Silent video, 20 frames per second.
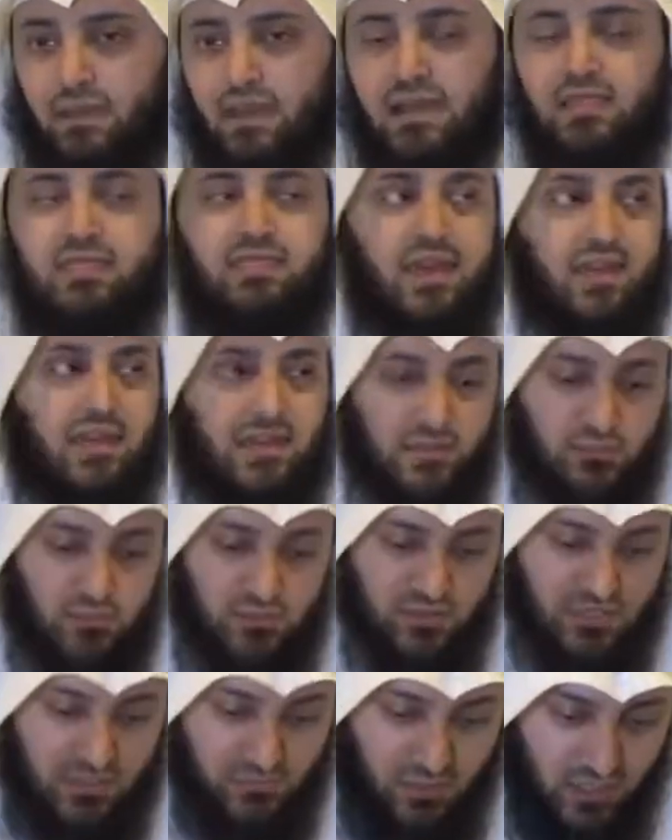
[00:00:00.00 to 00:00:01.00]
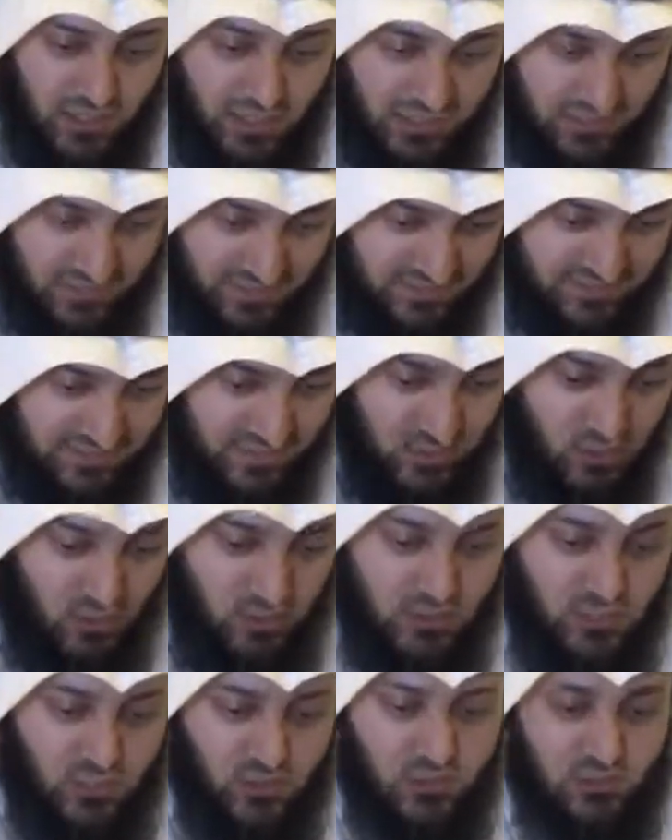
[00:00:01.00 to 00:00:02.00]
And then he put the body, as I
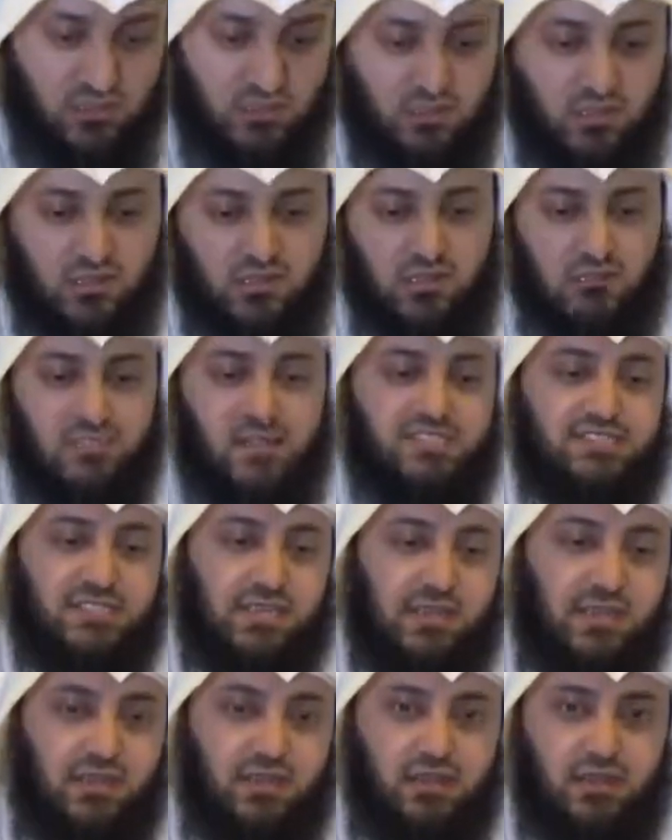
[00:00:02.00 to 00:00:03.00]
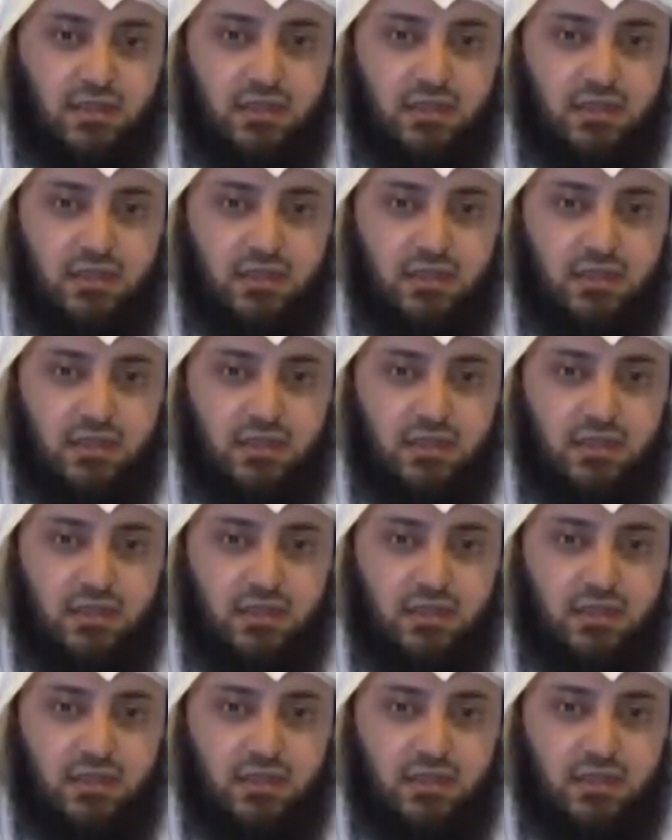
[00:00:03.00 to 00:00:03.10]
told you, on the maghsala,